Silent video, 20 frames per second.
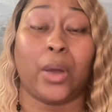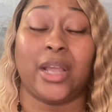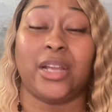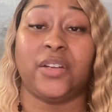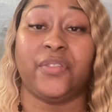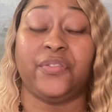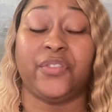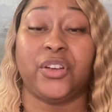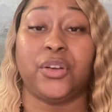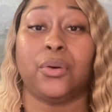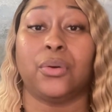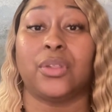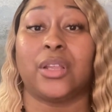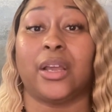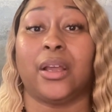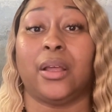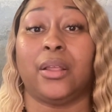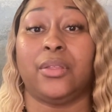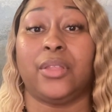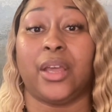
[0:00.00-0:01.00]
way to feel
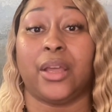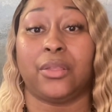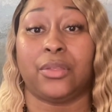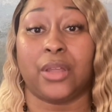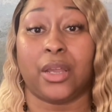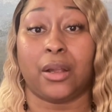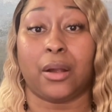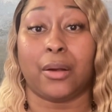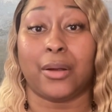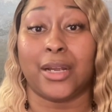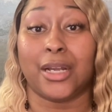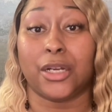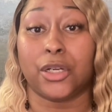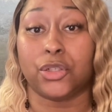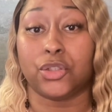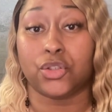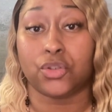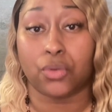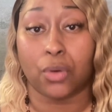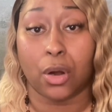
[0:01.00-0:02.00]
that that they are in
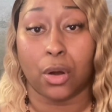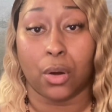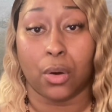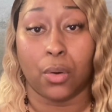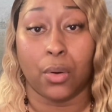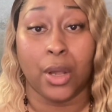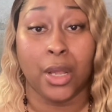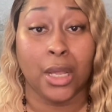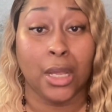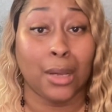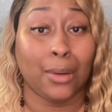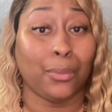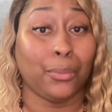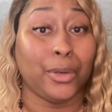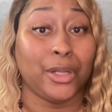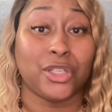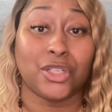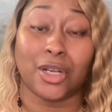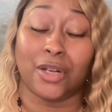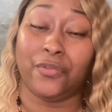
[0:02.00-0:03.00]
control,
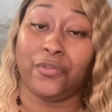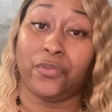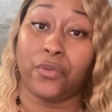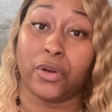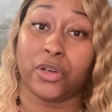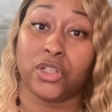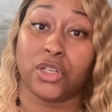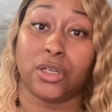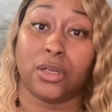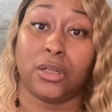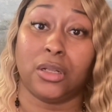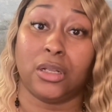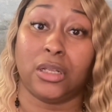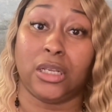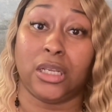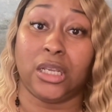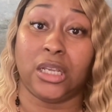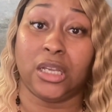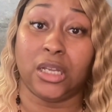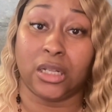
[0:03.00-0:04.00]
which
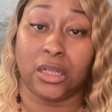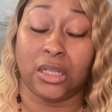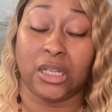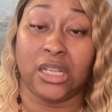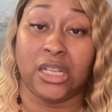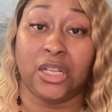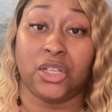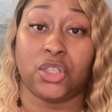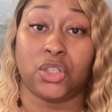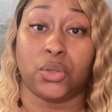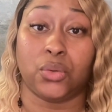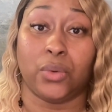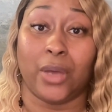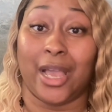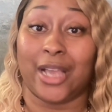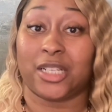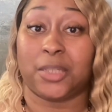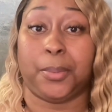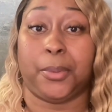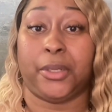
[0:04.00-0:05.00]
unfortunately could lead to
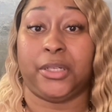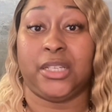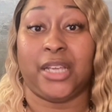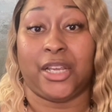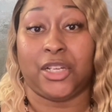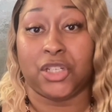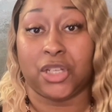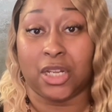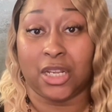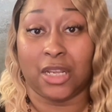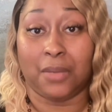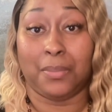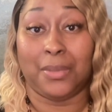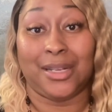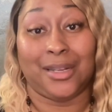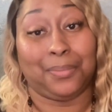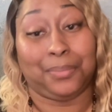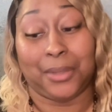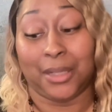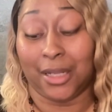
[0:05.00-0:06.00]
exploitation and
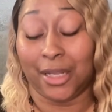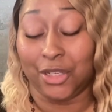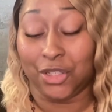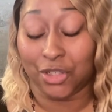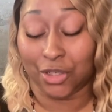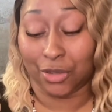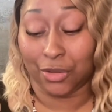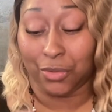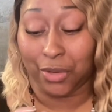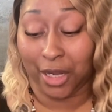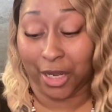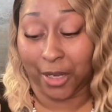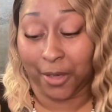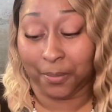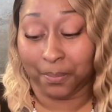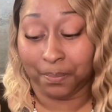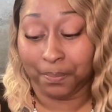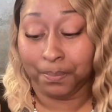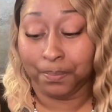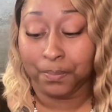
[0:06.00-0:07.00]
manipulation. Okay,
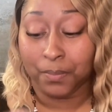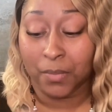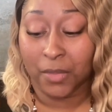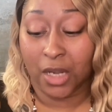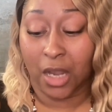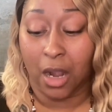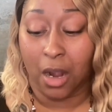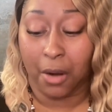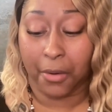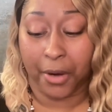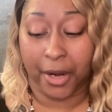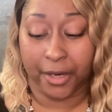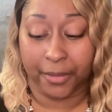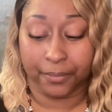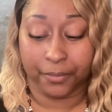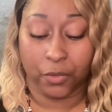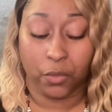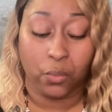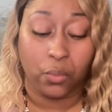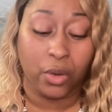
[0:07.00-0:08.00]
all right.
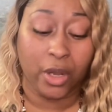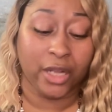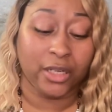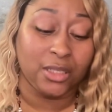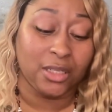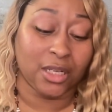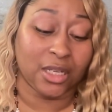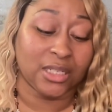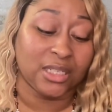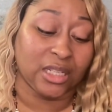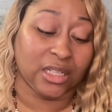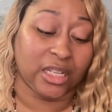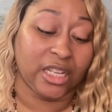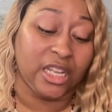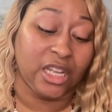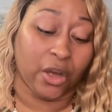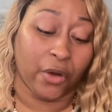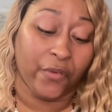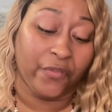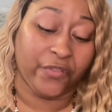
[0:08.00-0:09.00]
What does
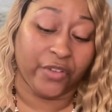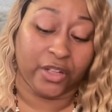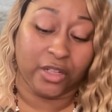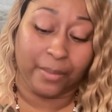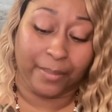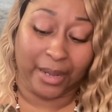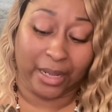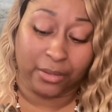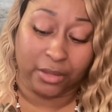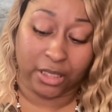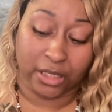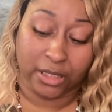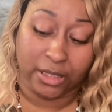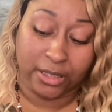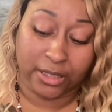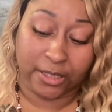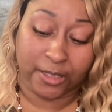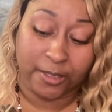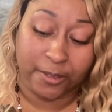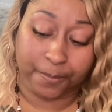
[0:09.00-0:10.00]
Leo feel about
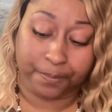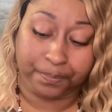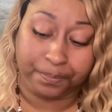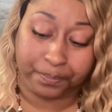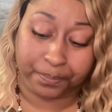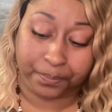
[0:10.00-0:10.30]
this?